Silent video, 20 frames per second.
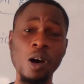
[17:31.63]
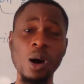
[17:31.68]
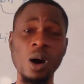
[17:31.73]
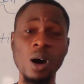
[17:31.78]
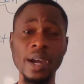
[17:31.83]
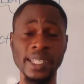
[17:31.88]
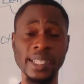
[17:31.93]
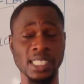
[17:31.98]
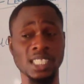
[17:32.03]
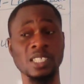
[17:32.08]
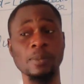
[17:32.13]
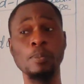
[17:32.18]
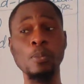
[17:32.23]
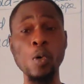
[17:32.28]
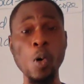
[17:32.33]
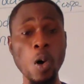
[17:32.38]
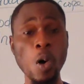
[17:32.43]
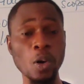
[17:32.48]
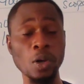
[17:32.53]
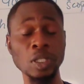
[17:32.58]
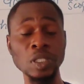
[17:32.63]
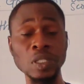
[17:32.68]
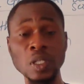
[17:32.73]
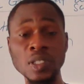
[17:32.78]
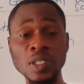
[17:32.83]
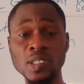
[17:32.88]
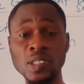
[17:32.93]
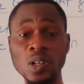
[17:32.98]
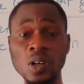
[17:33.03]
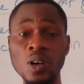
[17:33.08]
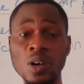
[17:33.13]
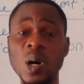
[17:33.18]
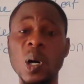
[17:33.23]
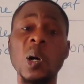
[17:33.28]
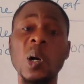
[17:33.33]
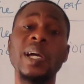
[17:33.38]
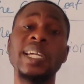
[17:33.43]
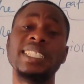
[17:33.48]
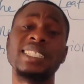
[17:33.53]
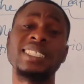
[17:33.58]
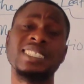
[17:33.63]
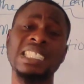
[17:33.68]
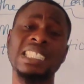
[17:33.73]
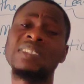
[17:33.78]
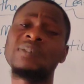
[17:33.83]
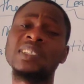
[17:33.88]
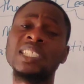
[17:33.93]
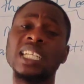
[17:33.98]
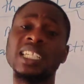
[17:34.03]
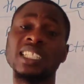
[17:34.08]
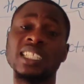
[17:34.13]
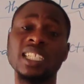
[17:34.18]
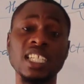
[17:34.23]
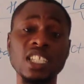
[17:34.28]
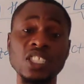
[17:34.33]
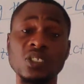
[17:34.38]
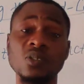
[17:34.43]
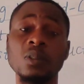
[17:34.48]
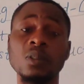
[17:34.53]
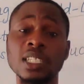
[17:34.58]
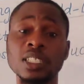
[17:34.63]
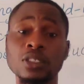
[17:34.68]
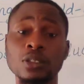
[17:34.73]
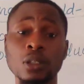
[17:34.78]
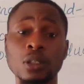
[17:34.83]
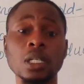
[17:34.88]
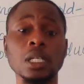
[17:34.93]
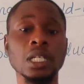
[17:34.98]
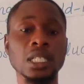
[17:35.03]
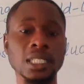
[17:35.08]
or it is a poor conductor, or it is even an insulator.